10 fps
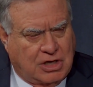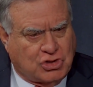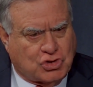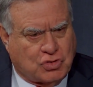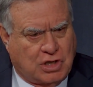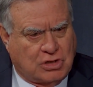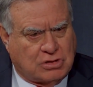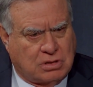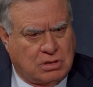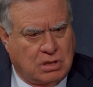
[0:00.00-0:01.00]
As
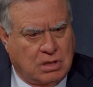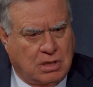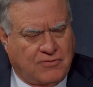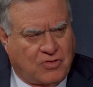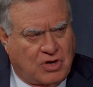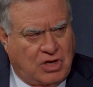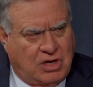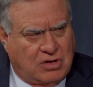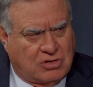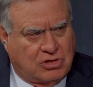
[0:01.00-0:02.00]
treasurer for a
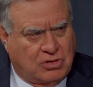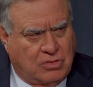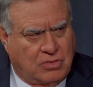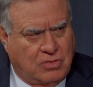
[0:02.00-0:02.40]
year or two.